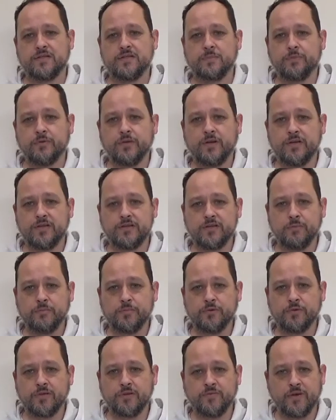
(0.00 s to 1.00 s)
pretty
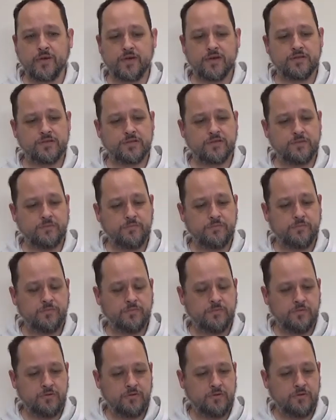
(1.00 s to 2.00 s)
simple device.
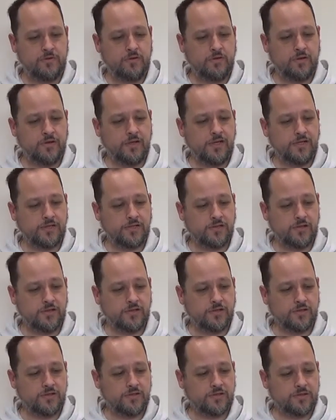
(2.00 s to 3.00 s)

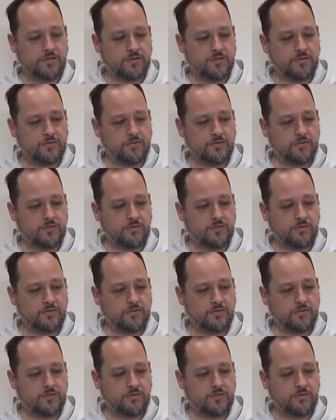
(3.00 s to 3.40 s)
Literally just